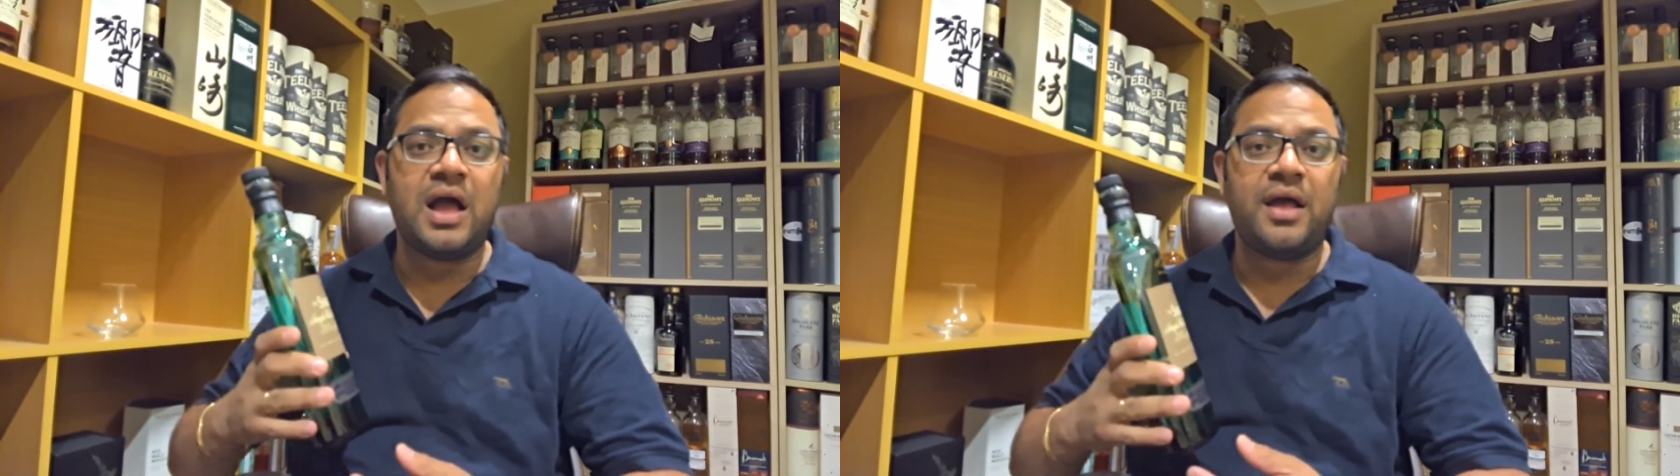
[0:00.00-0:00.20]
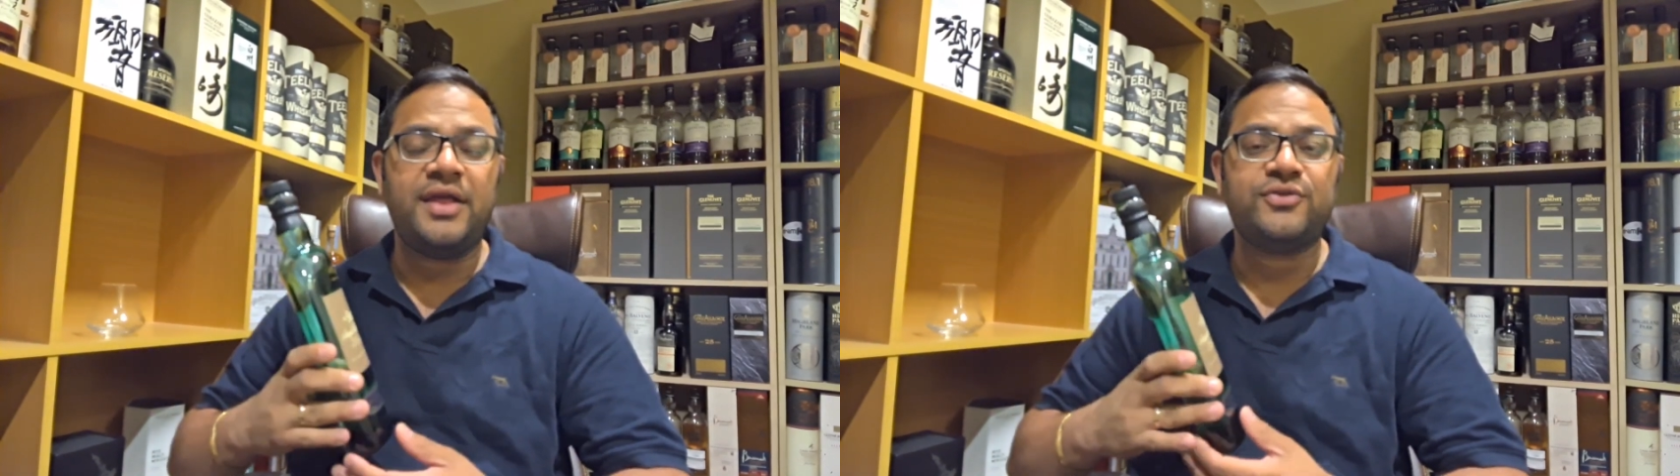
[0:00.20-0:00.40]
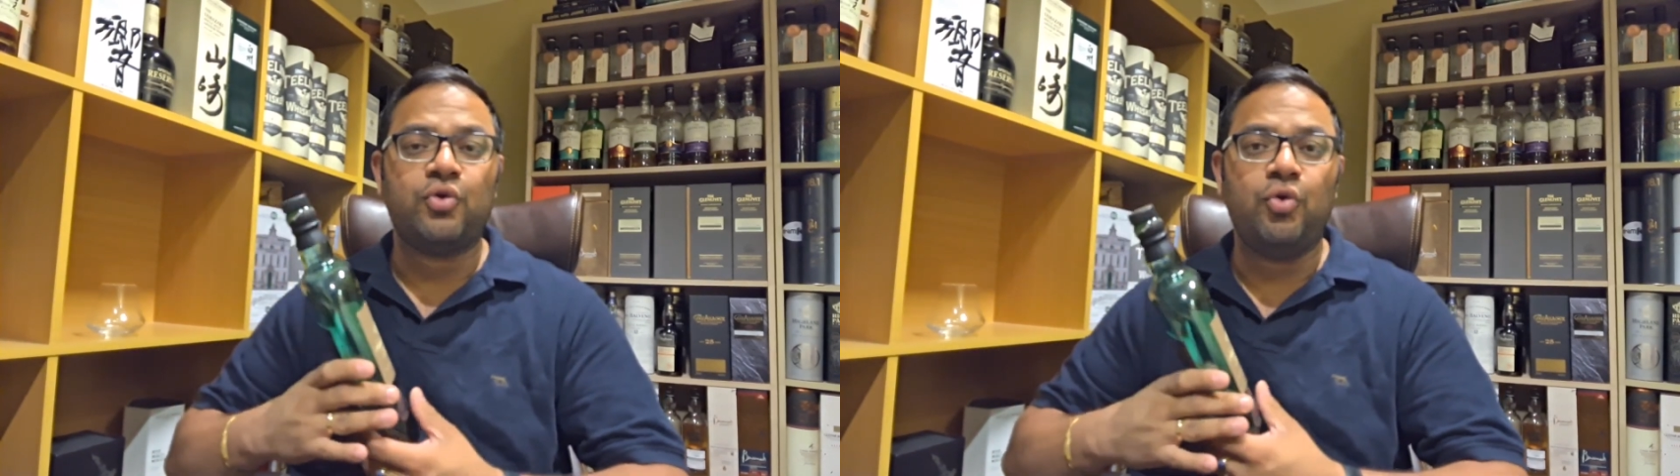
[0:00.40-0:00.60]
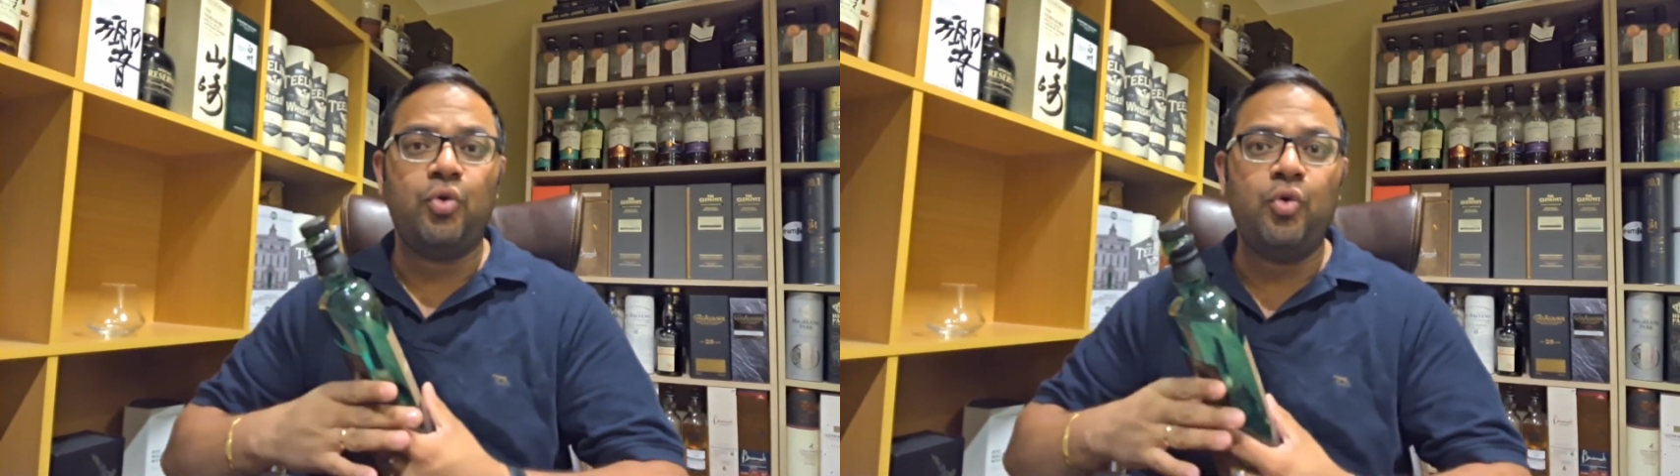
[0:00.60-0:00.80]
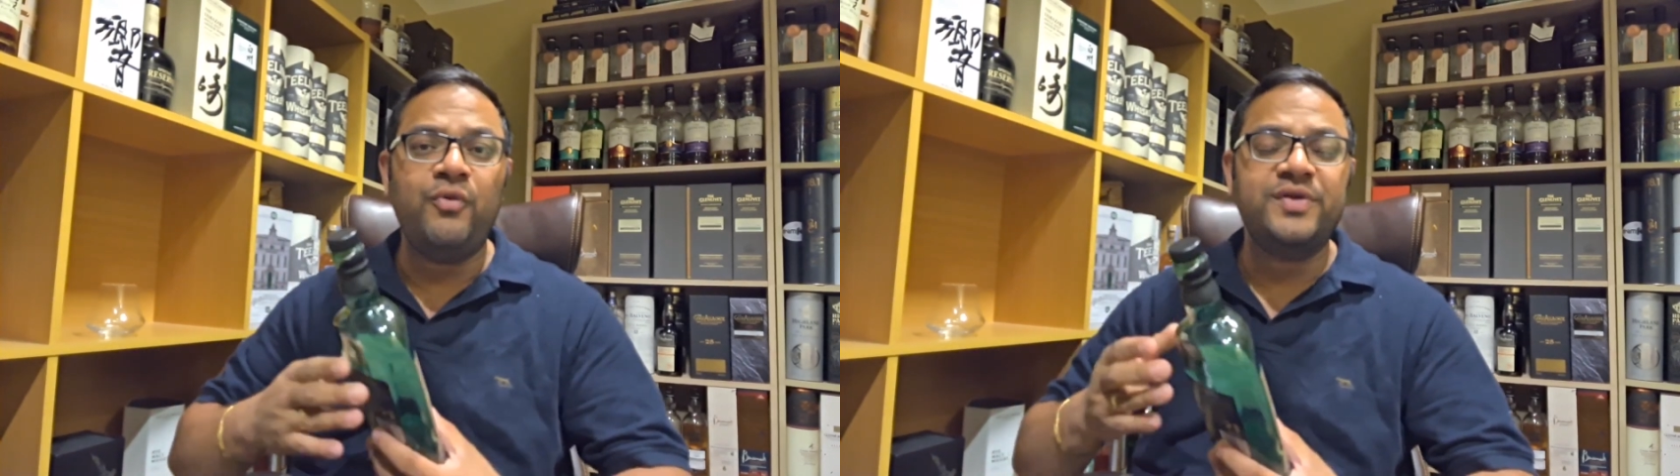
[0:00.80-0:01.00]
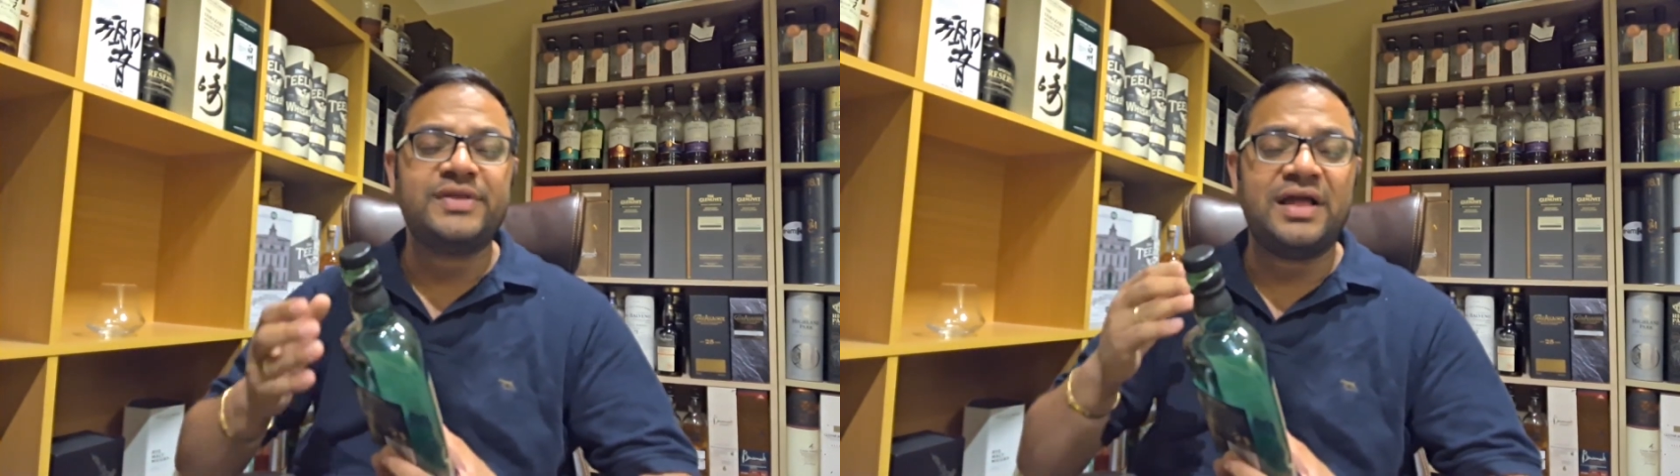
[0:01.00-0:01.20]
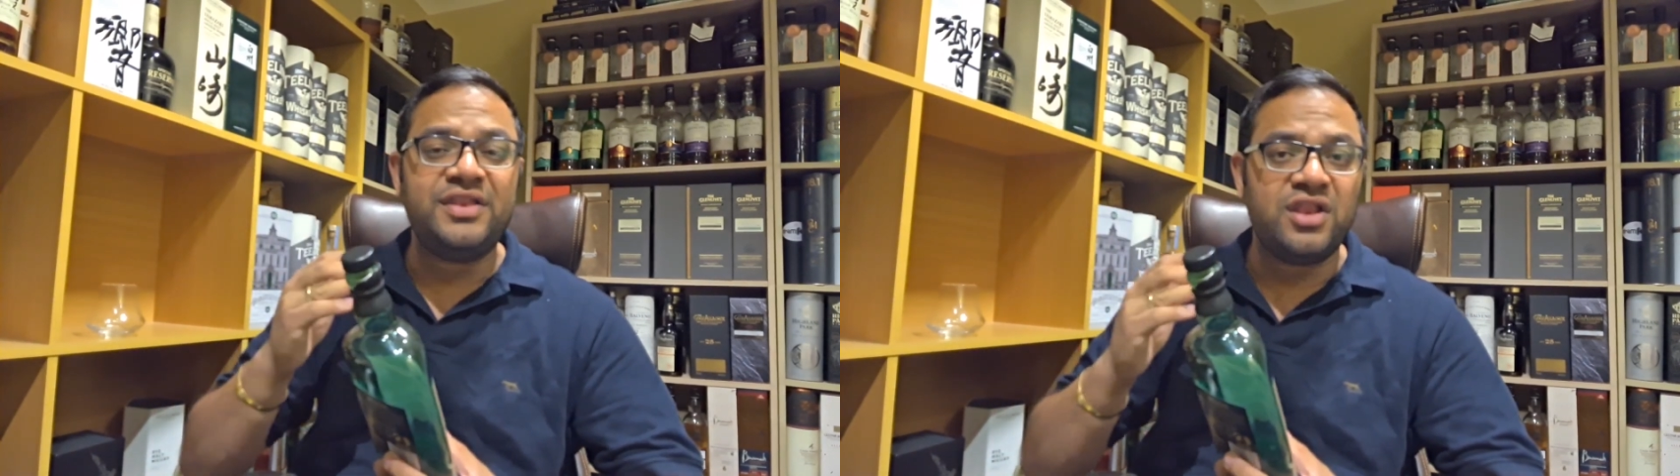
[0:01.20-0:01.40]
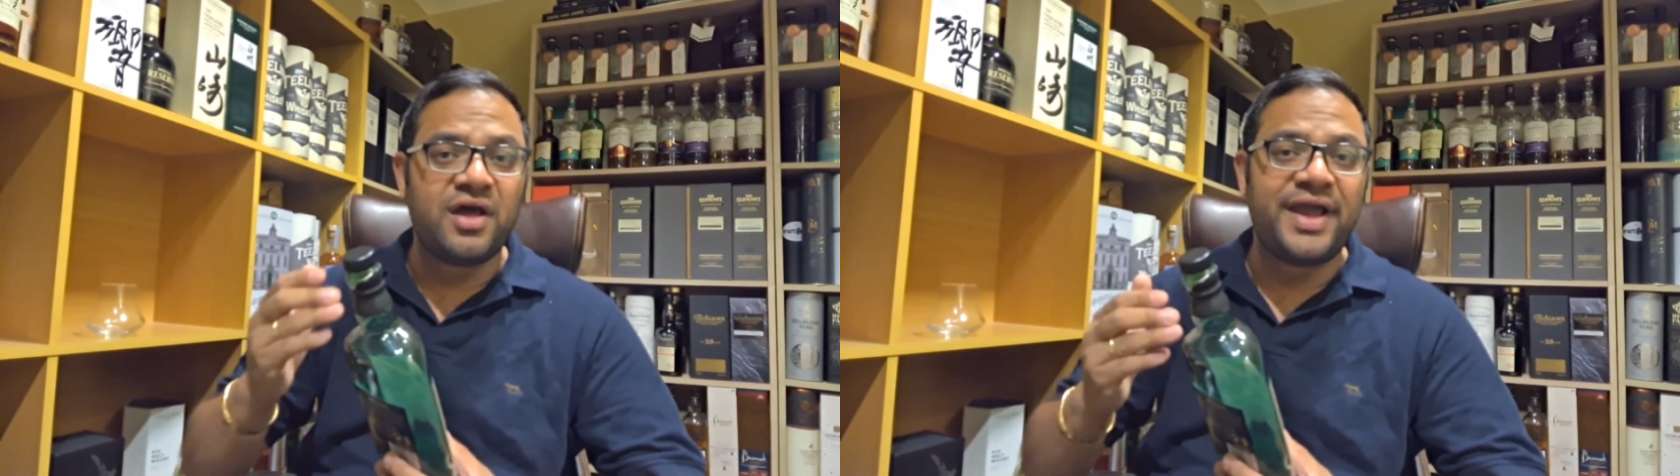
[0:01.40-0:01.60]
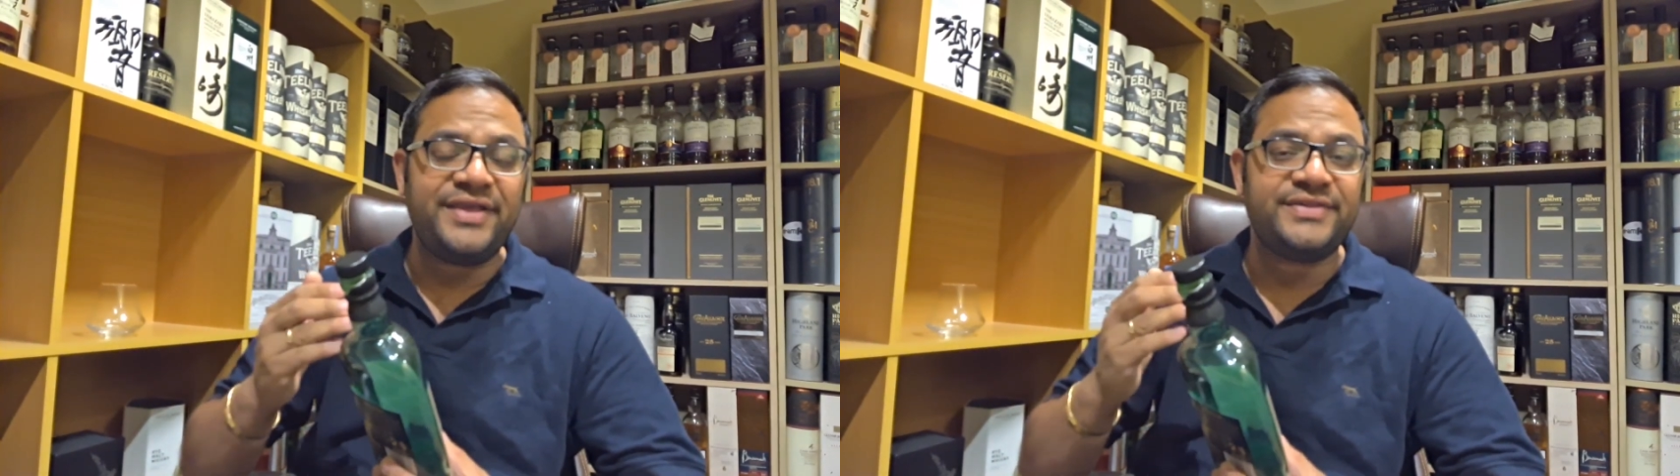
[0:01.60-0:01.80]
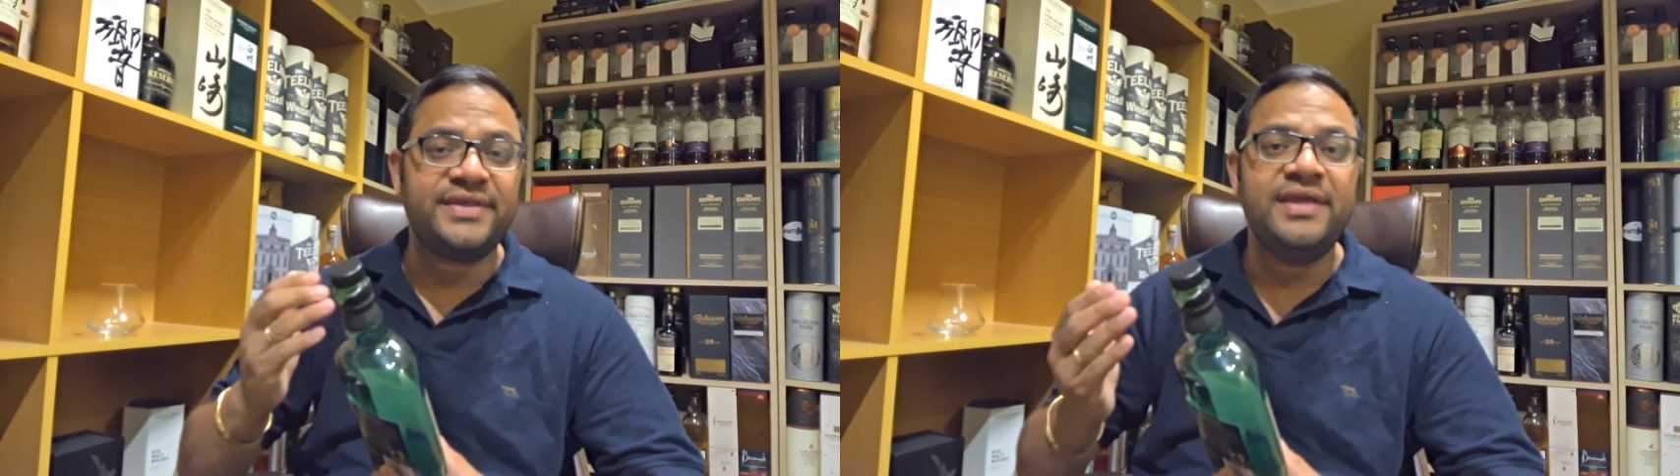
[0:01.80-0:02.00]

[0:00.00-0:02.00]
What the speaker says: It's always a nice,